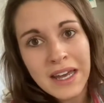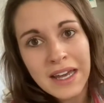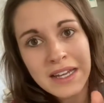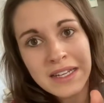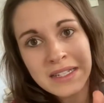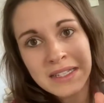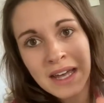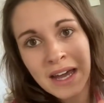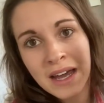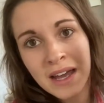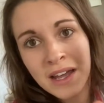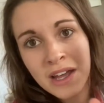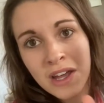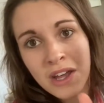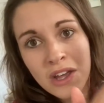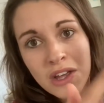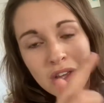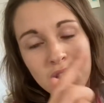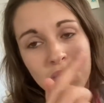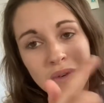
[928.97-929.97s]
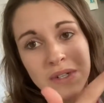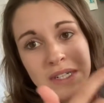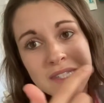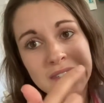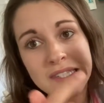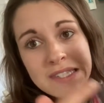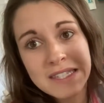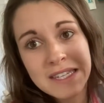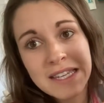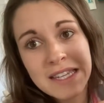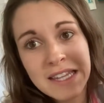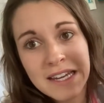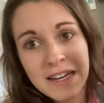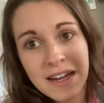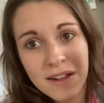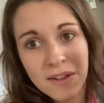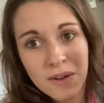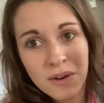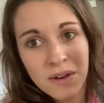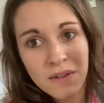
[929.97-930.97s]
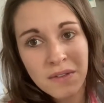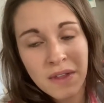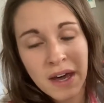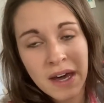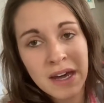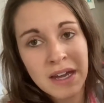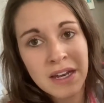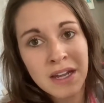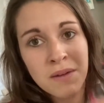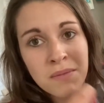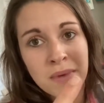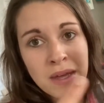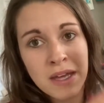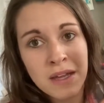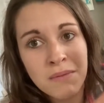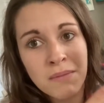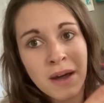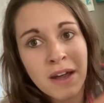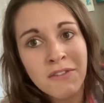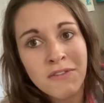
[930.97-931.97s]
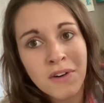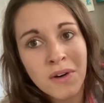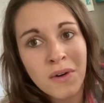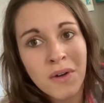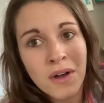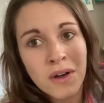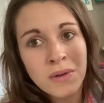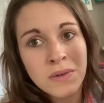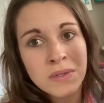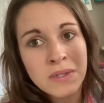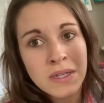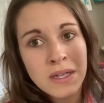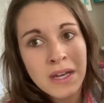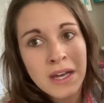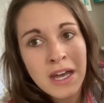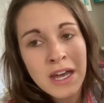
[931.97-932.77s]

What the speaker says: is that you can see the color of the item in my photos.